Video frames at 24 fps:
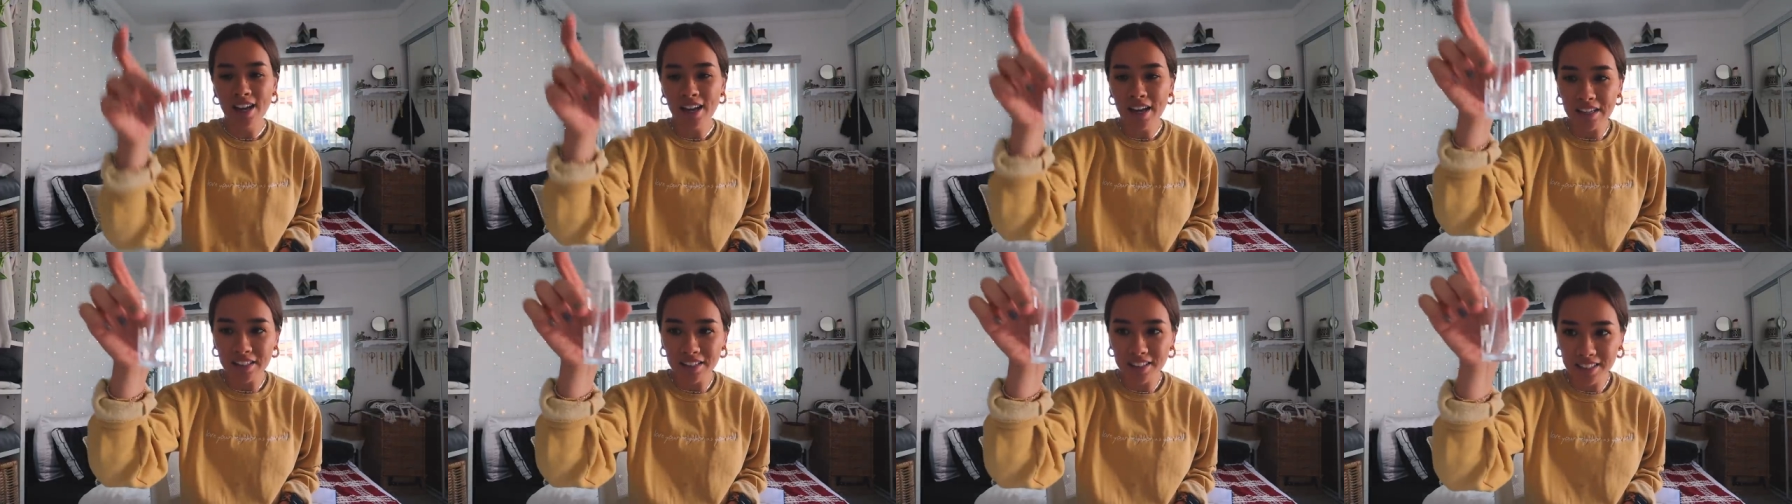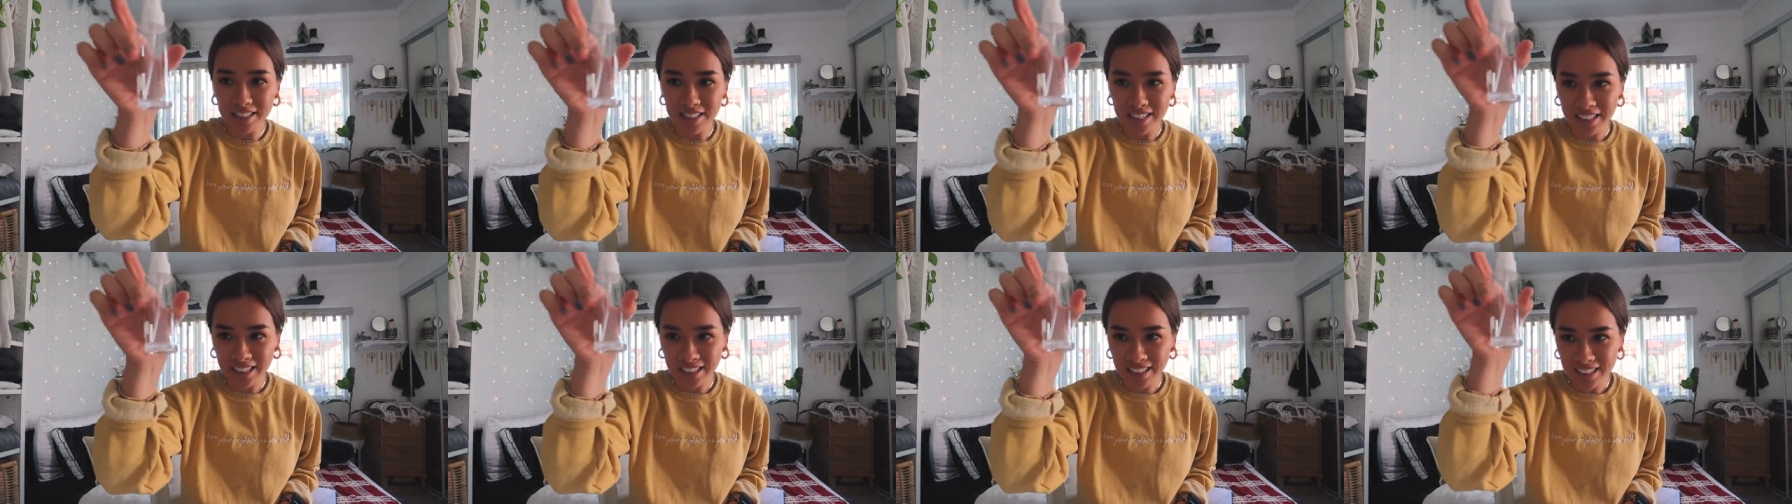and then
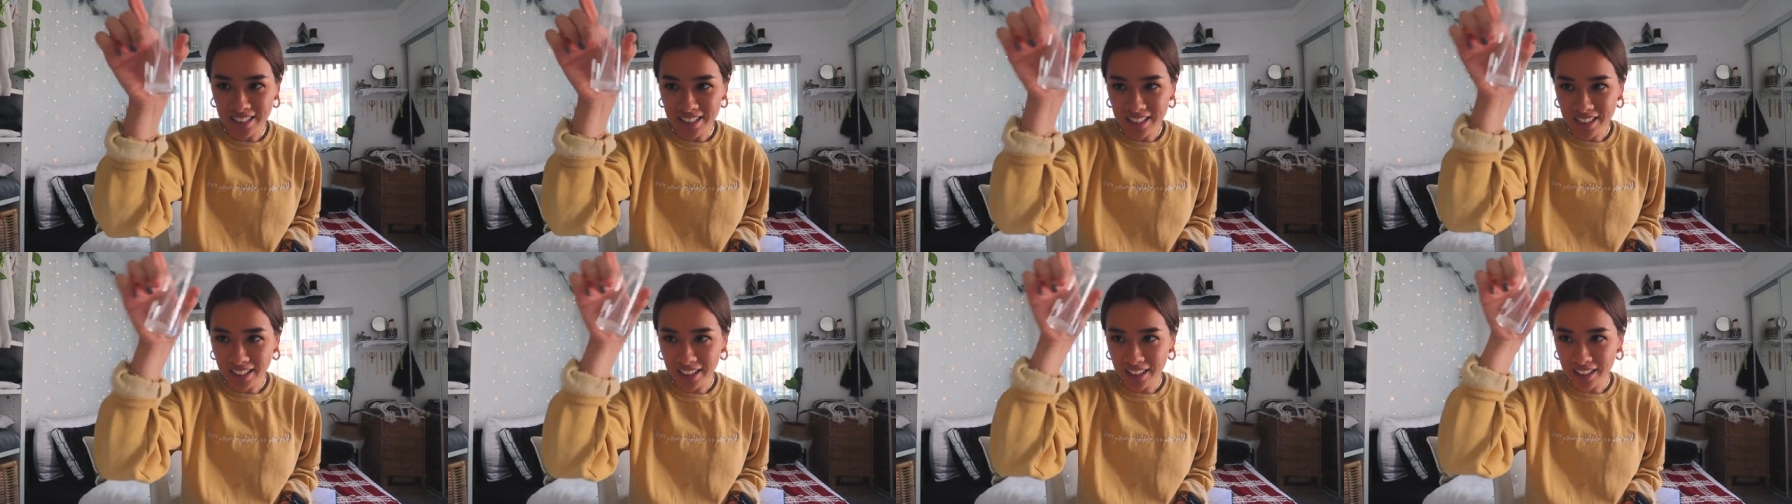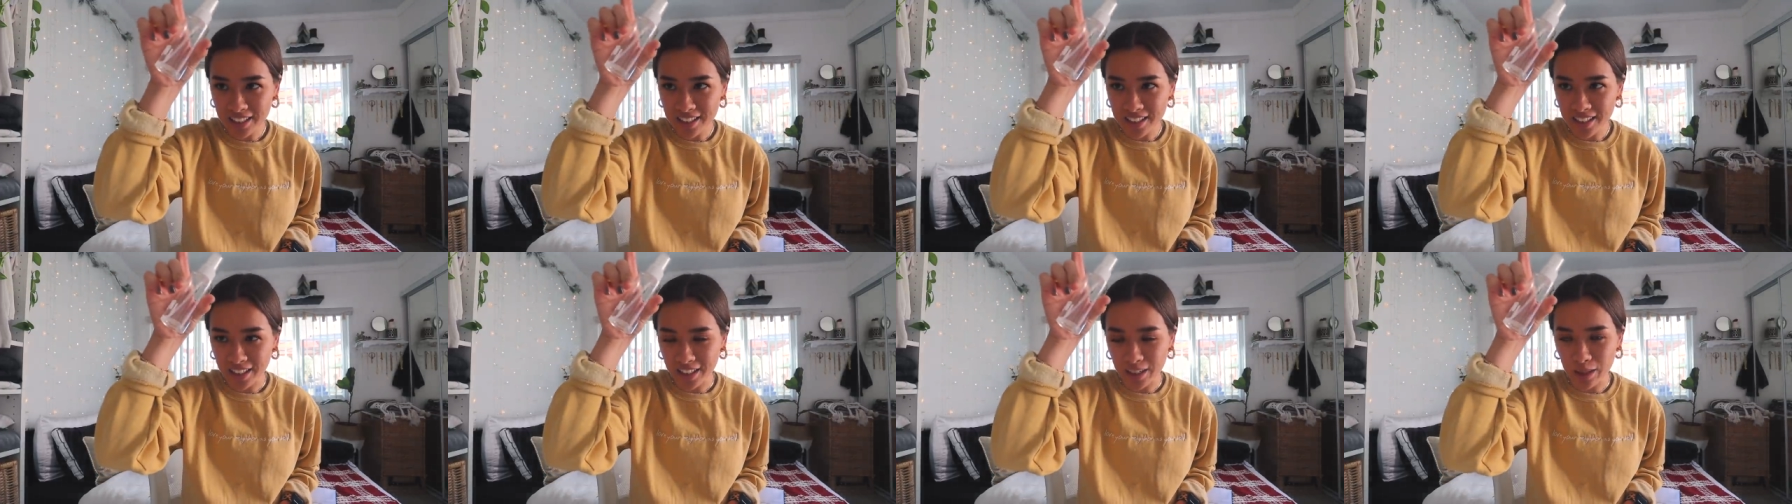a tiny tiny
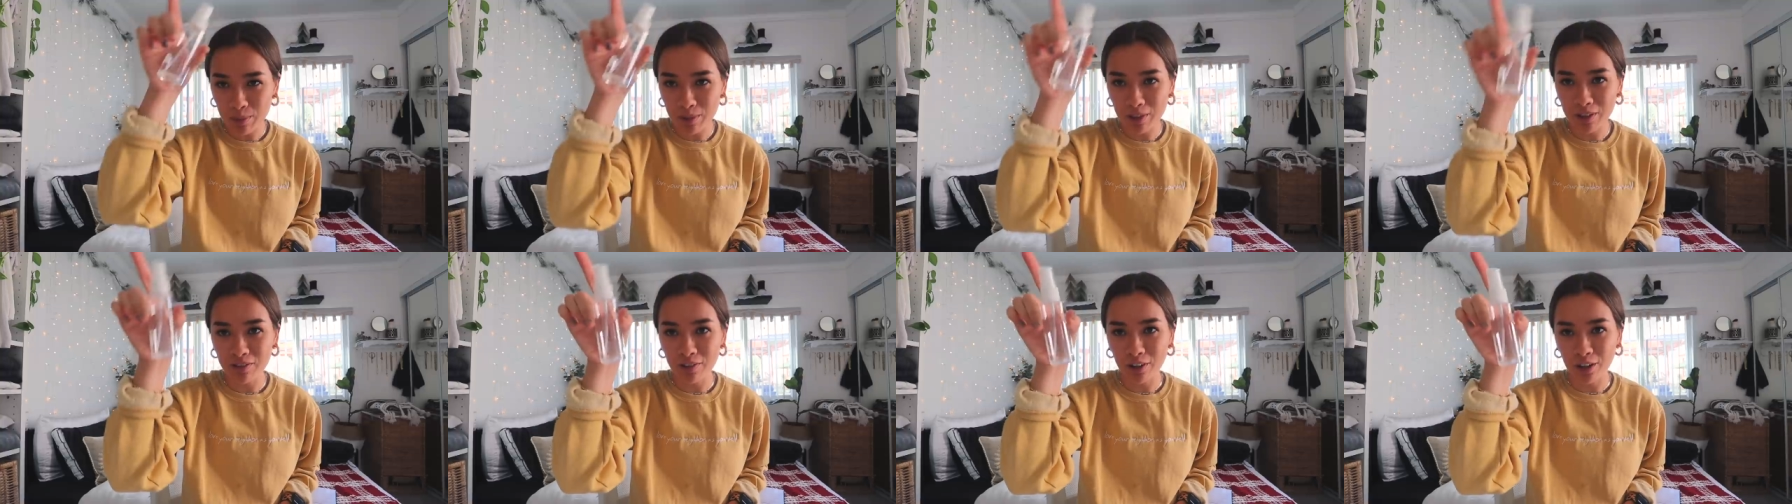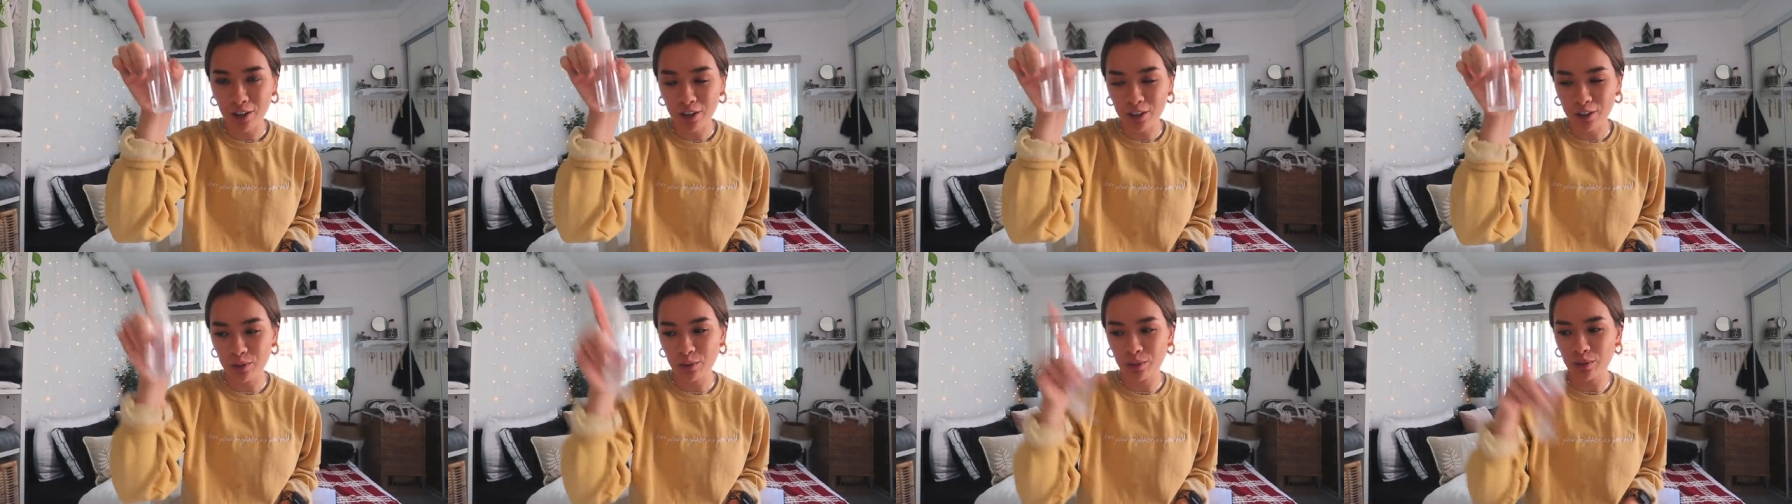tiny bit of
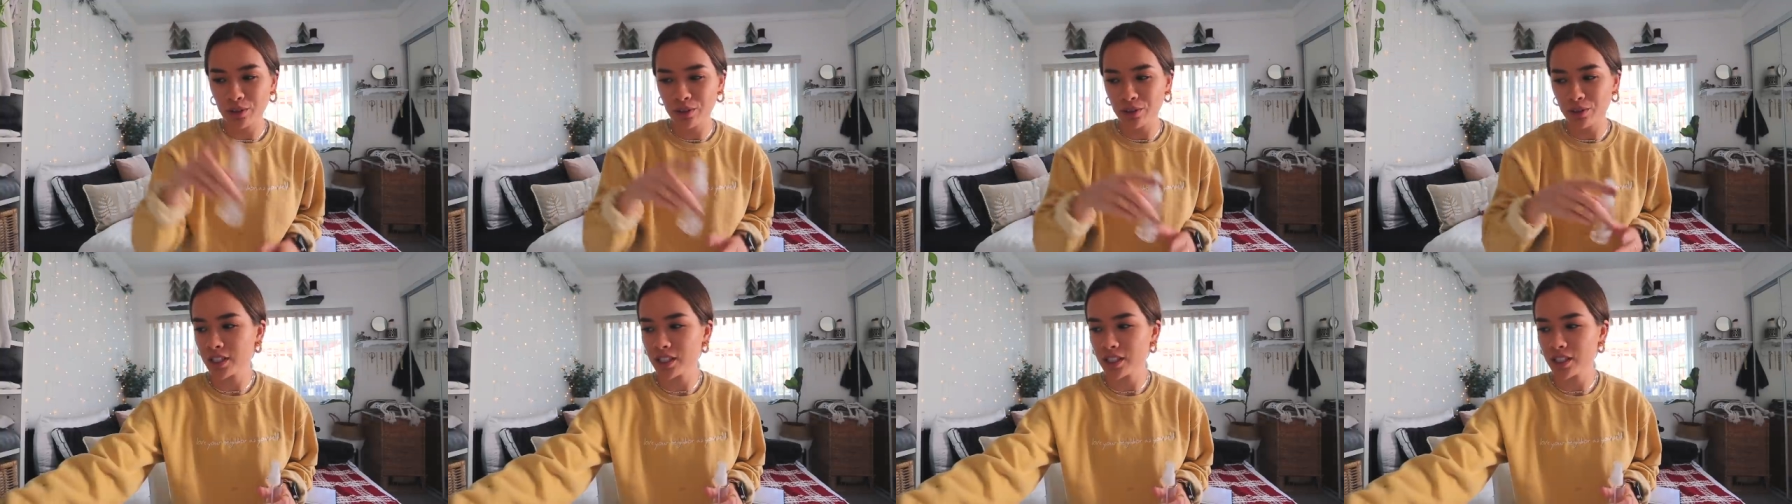argan oil.